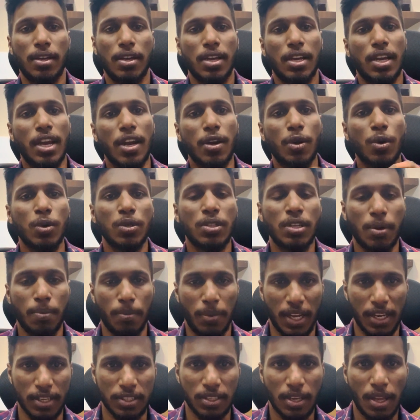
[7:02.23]
Conclusion
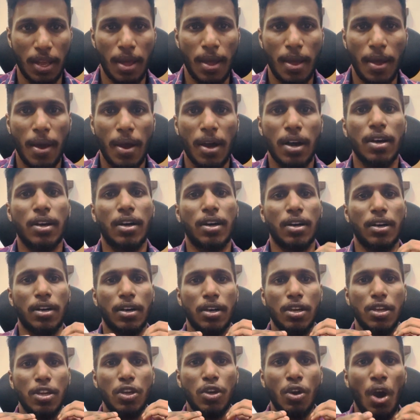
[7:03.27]
means
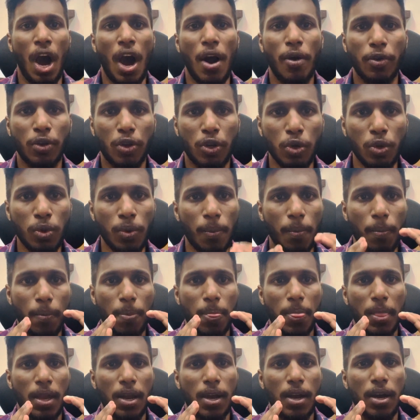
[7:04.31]
you have to
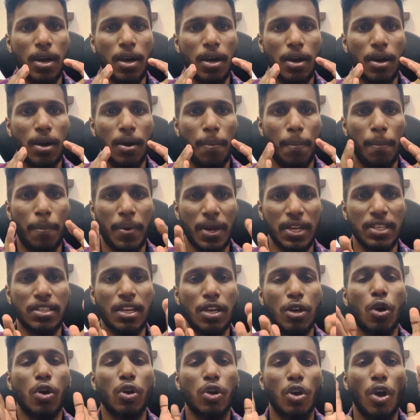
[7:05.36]
present,
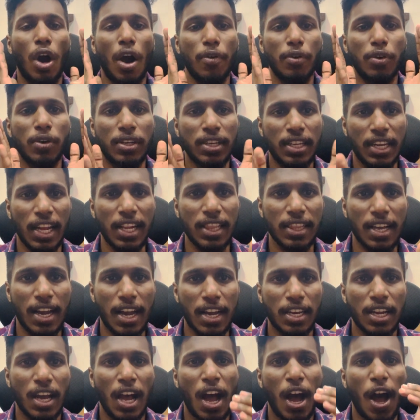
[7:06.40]
or you have to tell
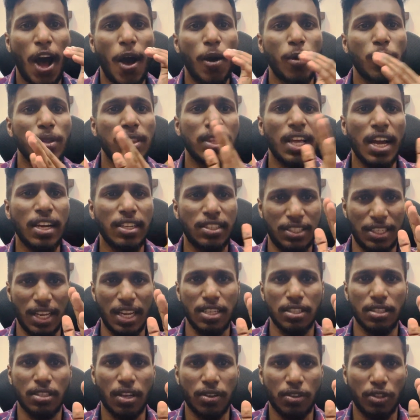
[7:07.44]
that how that
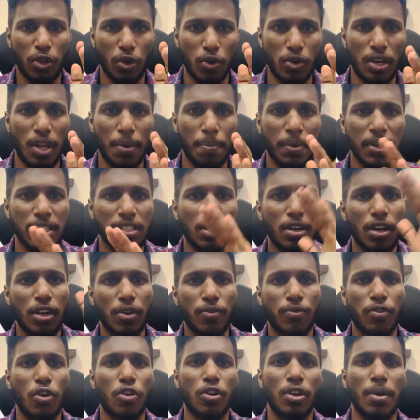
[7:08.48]
change, the 20% to
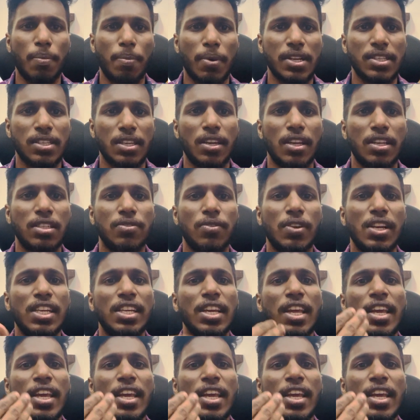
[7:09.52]
40% will